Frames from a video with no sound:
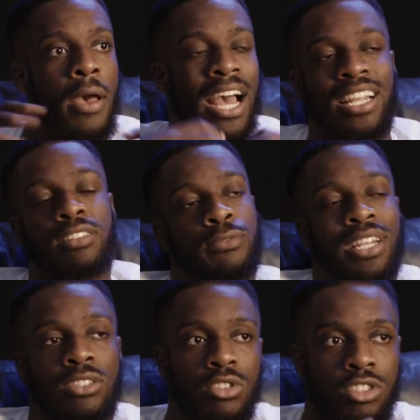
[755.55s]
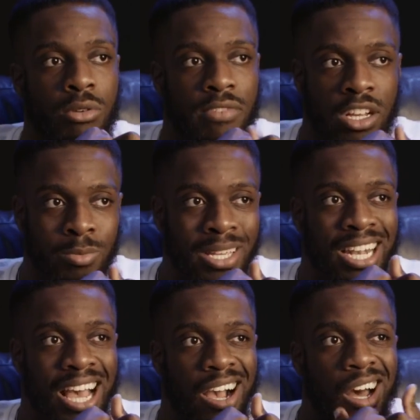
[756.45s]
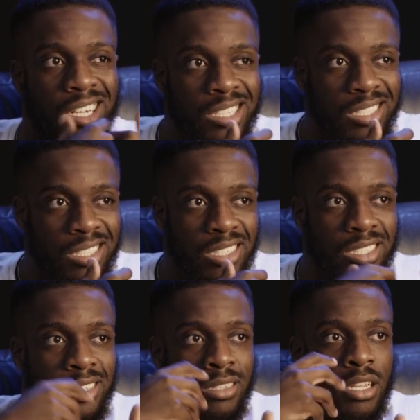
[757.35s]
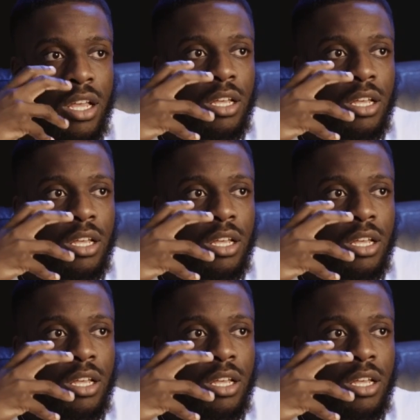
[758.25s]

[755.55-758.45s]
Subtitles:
and that's, I think that's got to do with us being like hunters and